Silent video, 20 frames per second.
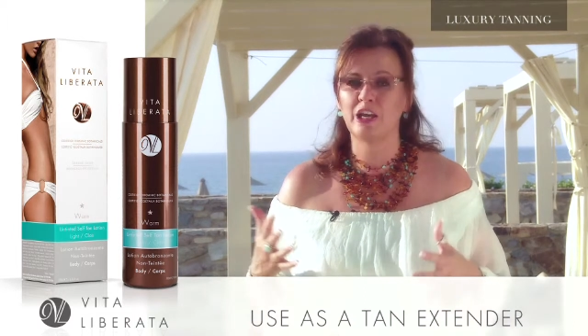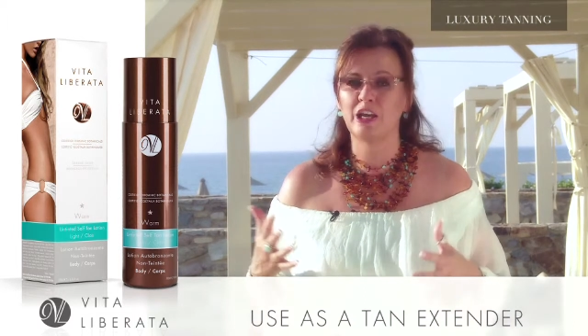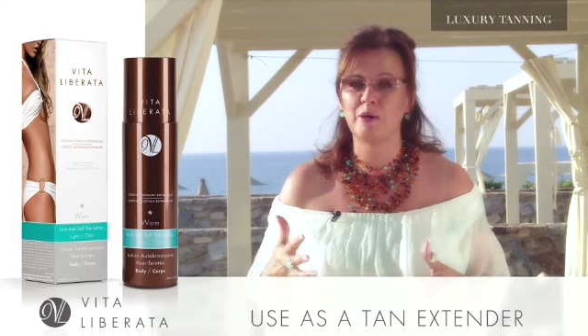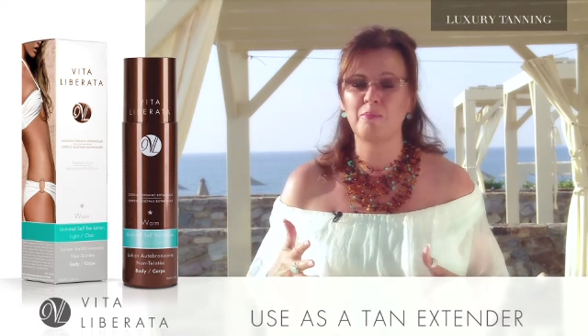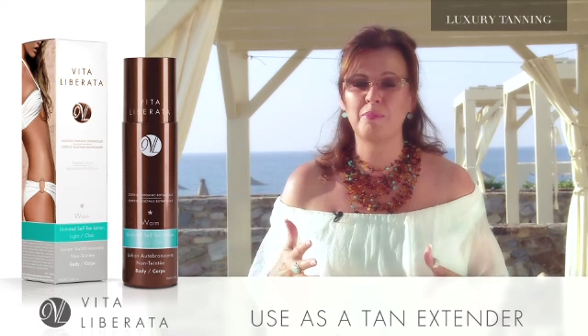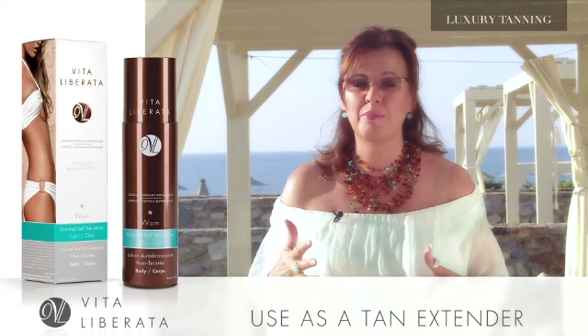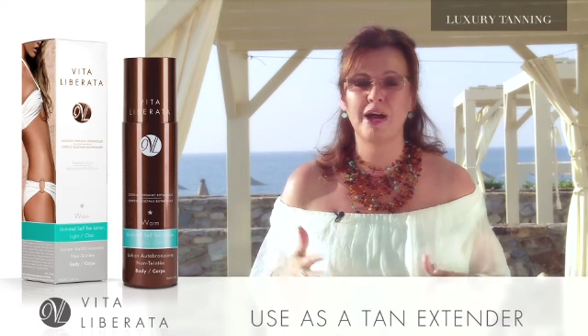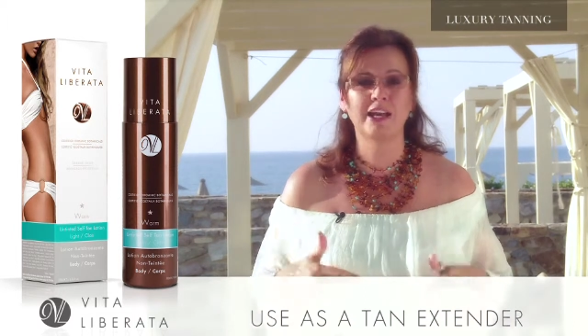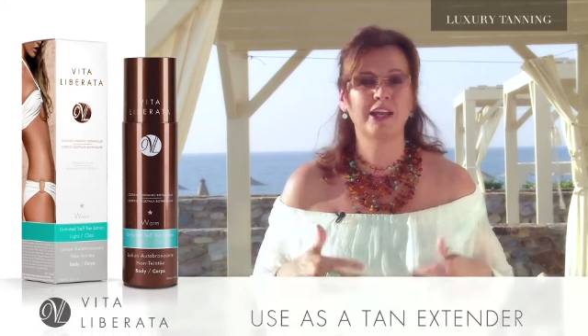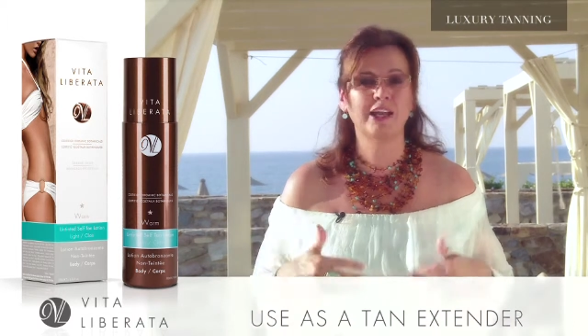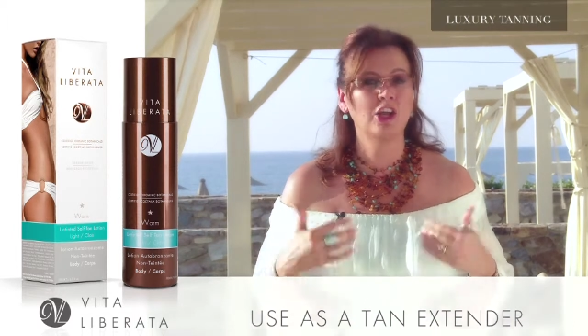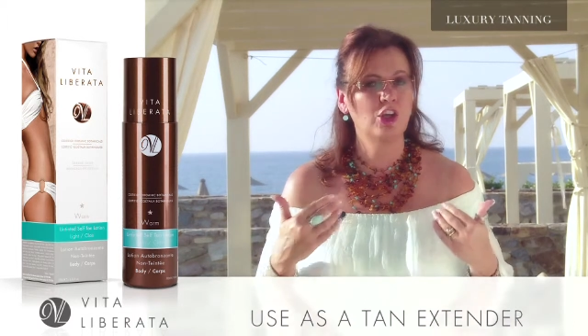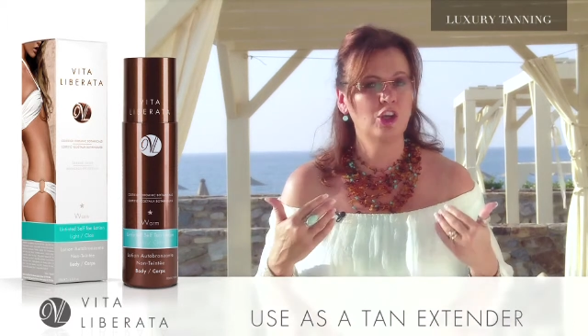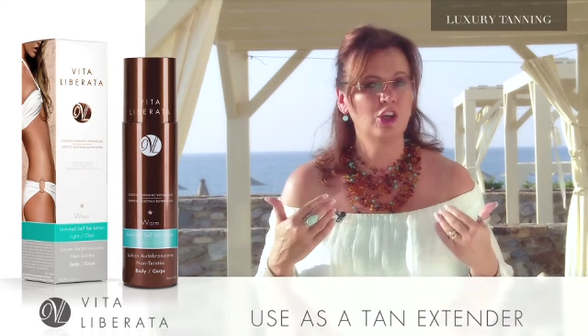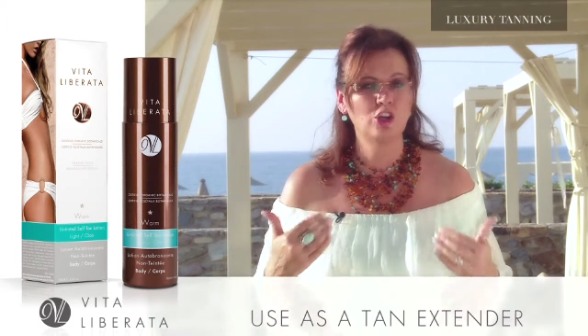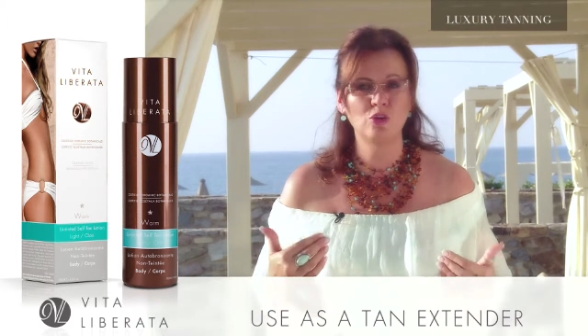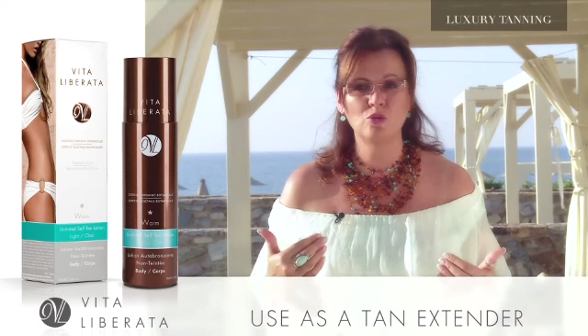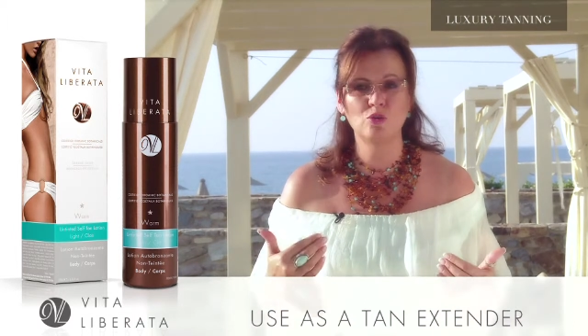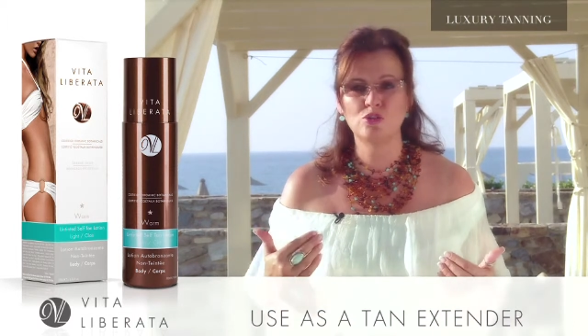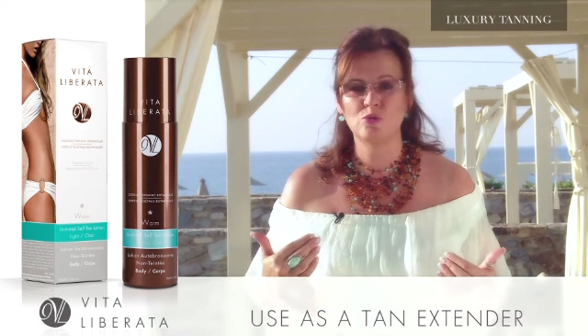come back,
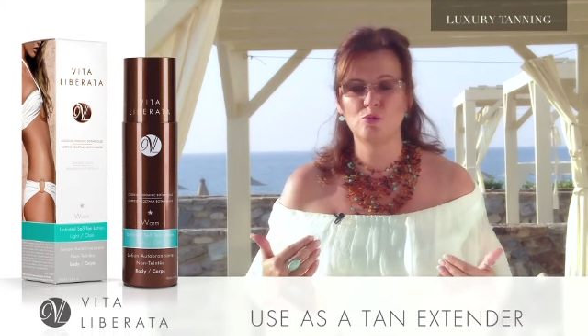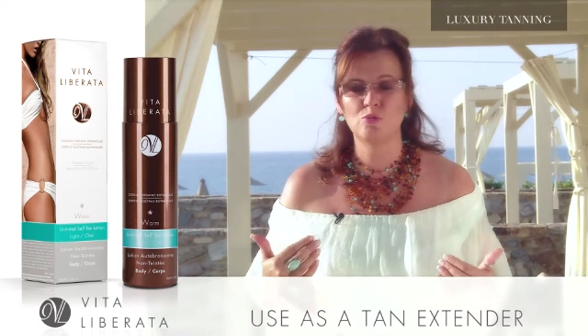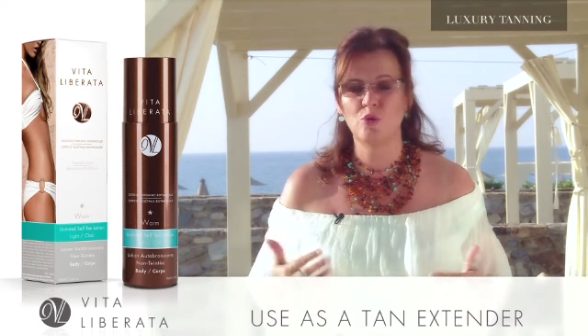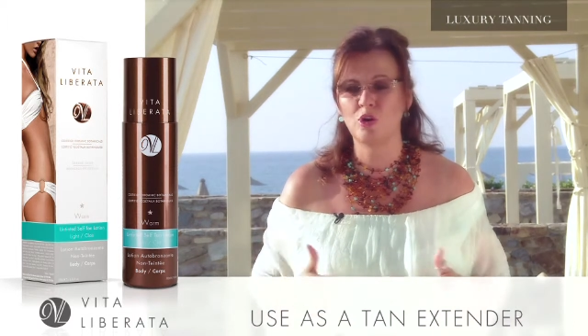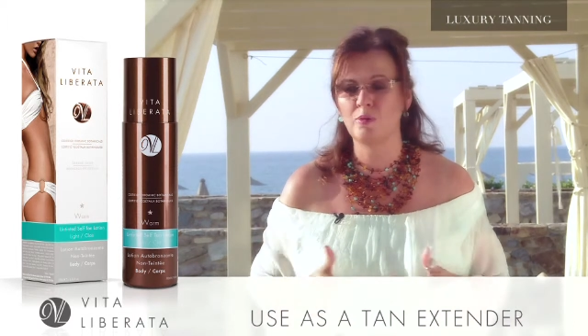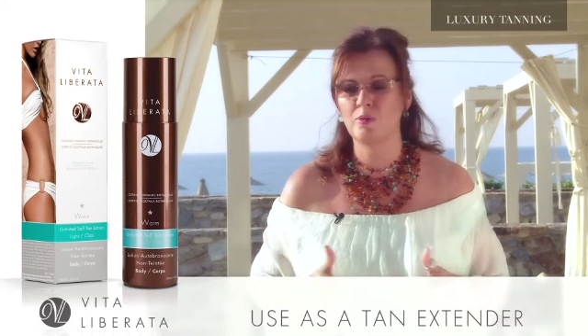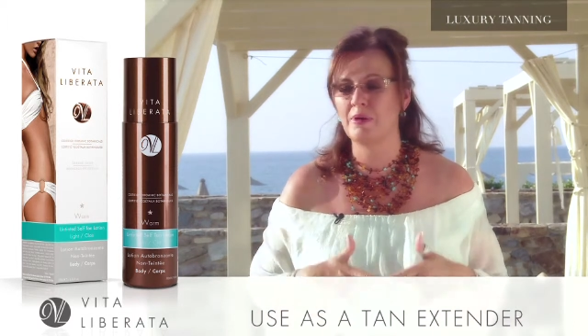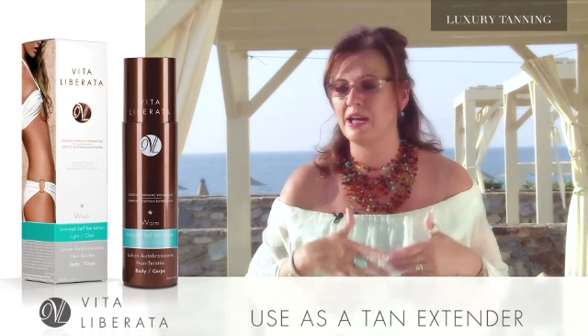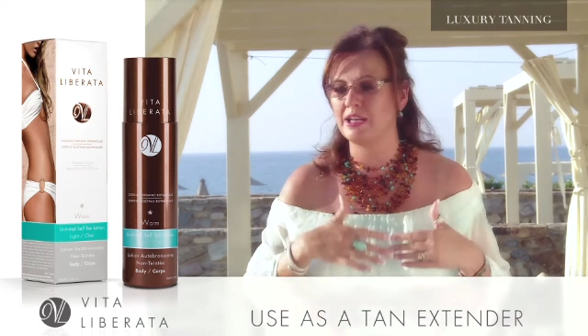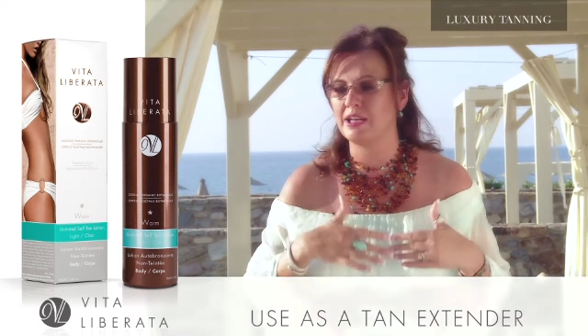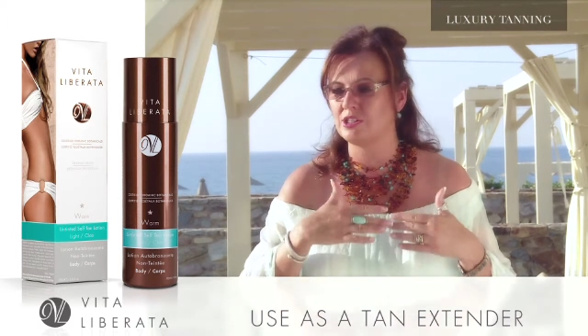use the warm,